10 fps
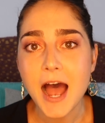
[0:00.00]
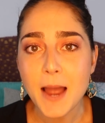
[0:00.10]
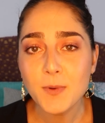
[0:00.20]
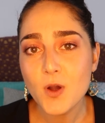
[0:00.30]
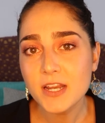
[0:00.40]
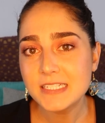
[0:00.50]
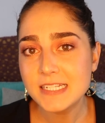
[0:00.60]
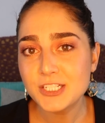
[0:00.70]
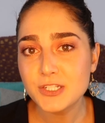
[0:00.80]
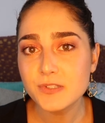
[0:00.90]
I'm going to
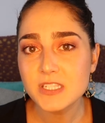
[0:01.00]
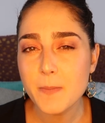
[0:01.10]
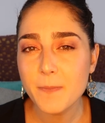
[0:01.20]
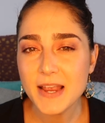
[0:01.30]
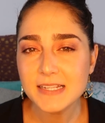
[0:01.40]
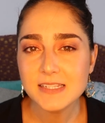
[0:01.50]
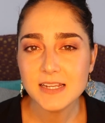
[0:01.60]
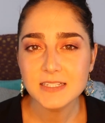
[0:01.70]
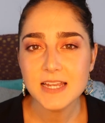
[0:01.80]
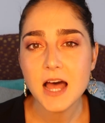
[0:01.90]
teach you some
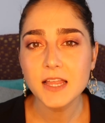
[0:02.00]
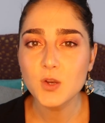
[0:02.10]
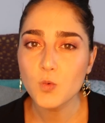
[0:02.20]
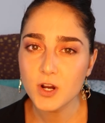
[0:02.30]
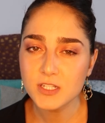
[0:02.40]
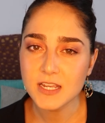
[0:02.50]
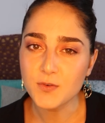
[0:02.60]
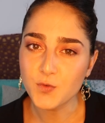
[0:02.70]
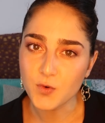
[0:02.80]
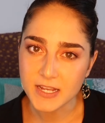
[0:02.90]
basic Italian words
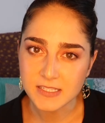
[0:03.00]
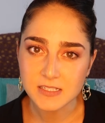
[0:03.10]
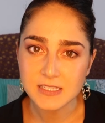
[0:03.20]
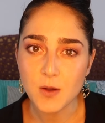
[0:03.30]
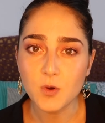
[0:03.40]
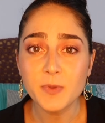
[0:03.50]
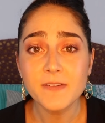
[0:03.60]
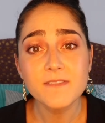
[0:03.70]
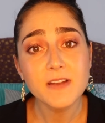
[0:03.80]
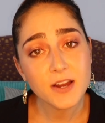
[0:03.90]
and phrases that will
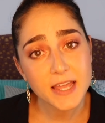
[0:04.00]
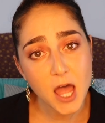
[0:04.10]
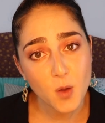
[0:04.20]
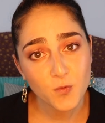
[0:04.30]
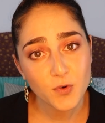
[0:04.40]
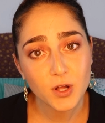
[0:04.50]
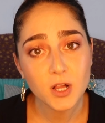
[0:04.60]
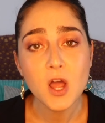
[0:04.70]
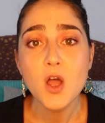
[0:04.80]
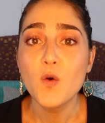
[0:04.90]
be very
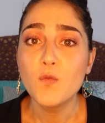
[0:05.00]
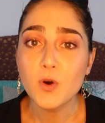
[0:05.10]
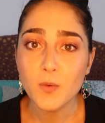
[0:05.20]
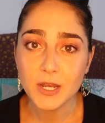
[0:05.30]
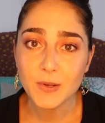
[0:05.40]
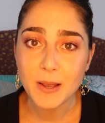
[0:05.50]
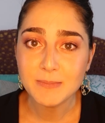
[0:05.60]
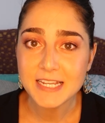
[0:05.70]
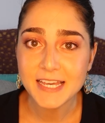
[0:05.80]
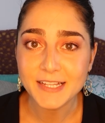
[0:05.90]
helpful for when you
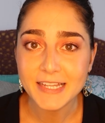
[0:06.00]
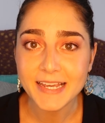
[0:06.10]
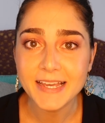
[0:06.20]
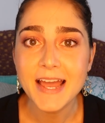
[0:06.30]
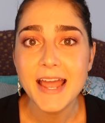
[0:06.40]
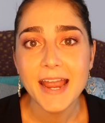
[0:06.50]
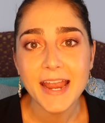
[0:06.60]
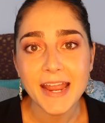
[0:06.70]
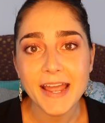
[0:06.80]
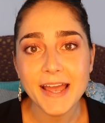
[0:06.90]
come to Italy,
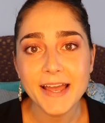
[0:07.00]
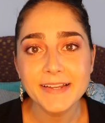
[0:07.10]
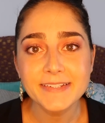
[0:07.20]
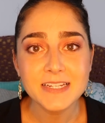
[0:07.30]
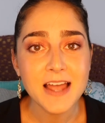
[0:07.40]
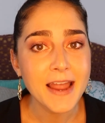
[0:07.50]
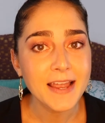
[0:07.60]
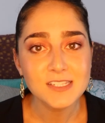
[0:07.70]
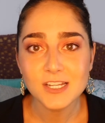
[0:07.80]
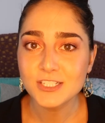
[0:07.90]
and I
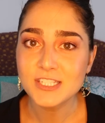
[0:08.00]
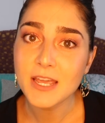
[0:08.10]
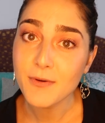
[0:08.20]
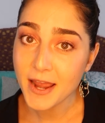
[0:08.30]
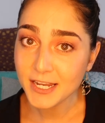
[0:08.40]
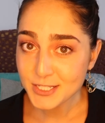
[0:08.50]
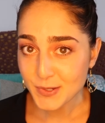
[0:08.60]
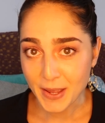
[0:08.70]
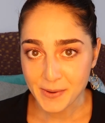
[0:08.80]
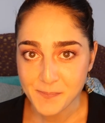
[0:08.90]
guess I'll just get right
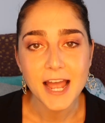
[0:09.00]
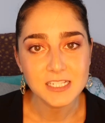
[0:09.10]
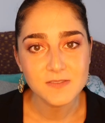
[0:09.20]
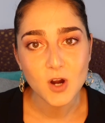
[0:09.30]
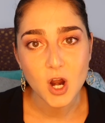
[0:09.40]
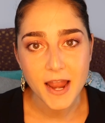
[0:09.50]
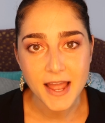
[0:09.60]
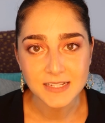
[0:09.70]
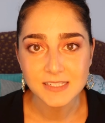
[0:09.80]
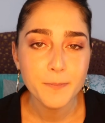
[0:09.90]
into it. As far
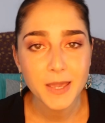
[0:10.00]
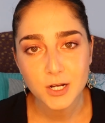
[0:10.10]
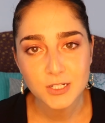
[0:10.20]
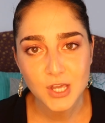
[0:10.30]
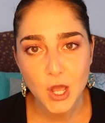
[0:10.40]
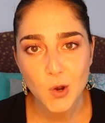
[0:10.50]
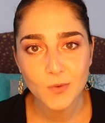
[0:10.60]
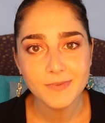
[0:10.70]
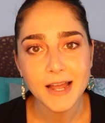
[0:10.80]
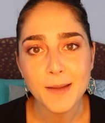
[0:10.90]
as manners
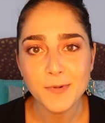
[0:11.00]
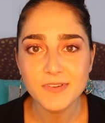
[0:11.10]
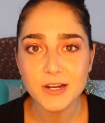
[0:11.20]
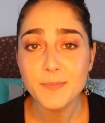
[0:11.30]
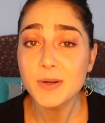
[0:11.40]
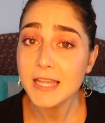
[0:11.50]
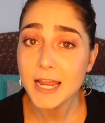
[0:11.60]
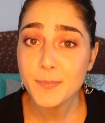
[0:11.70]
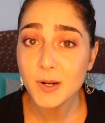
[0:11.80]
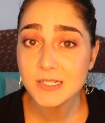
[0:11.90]
go, I'm a very
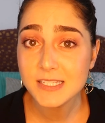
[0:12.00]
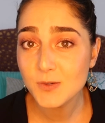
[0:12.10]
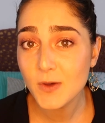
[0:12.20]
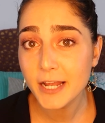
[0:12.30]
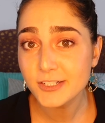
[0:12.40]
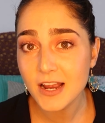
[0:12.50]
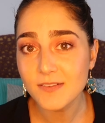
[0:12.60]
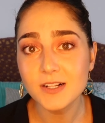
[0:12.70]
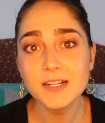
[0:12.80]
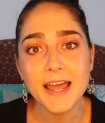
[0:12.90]
polite person when I
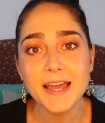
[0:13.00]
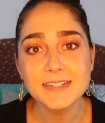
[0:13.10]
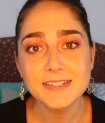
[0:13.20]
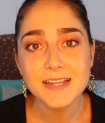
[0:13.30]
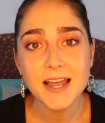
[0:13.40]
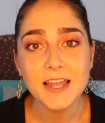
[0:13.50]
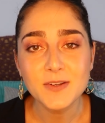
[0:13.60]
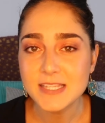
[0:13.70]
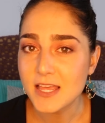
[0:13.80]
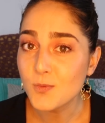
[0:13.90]
travel, and
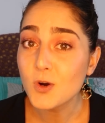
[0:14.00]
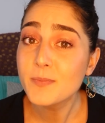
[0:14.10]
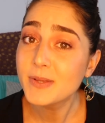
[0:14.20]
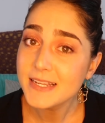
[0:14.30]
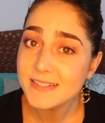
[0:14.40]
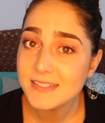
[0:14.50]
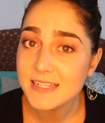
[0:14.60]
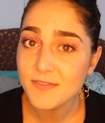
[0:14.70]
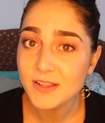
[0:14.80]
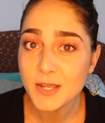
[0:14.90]
I'd say the word please is
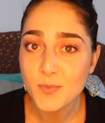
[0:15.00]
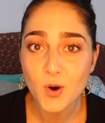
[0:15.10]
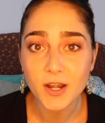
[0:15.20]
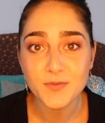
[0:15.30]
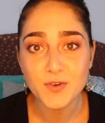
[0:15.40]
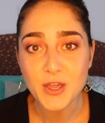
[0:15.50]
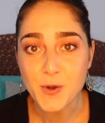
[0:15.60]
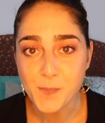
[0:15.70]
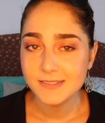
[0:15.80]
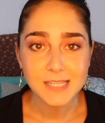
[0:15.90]
definitely important for
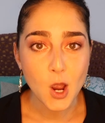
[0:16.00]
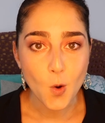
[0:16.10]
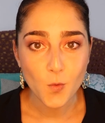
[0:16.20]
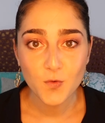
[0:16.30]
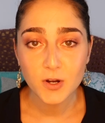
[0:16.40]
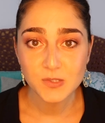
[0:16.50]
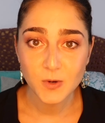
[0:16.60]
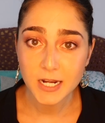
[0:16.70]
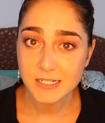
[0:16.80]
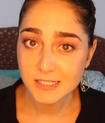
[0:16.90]
you. So first
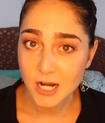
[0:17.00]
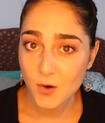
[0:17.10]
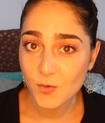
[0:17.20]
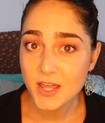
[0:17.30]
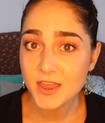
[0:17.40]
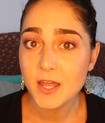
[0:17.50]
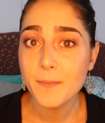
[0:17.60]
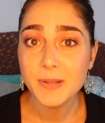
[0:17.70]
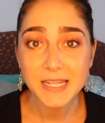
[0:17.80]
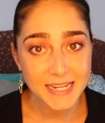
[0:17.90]
we're gonna start with
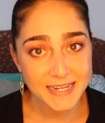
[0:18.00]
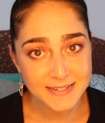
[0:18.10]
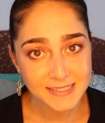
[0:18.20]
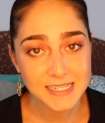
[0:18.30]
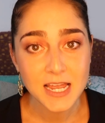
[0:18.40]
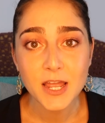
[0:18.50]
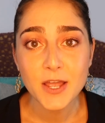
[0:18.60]
please.